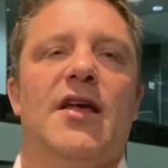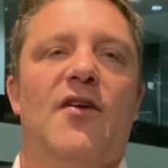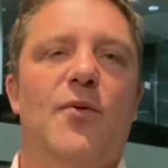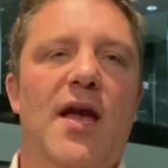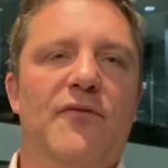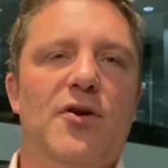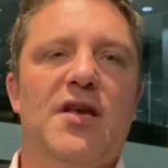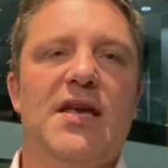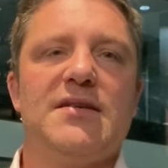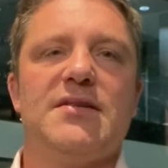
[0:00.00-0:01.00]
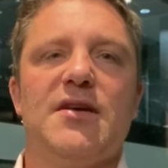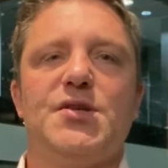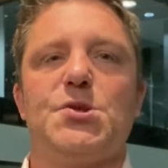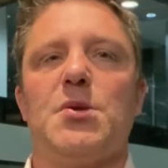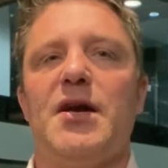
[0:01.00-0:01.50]
If we have a look at
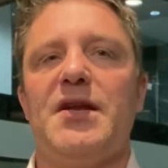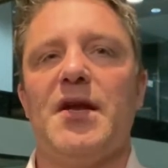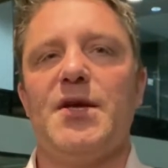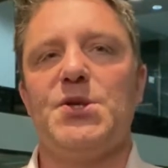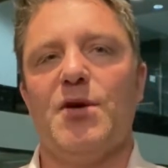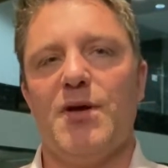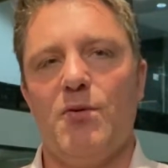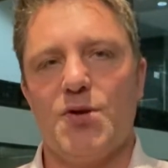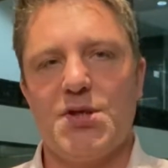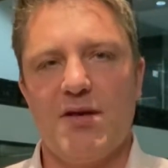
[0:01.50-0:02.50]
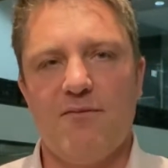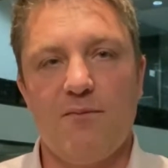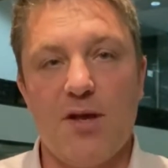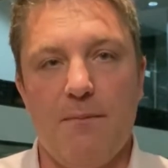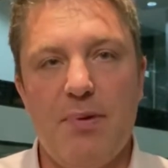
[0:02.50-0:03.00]
yesterday's trade in Asia, we were watching you know,